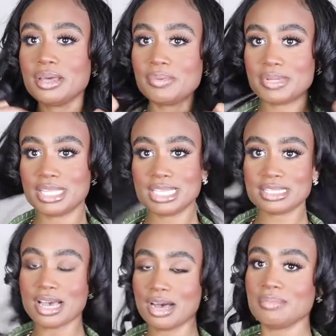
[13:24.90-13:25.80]
what the
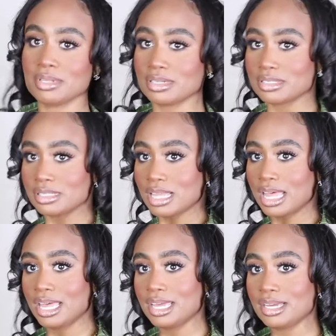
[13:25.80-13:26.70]
top looks
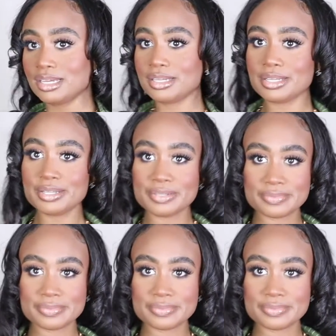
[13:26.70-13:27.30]
like.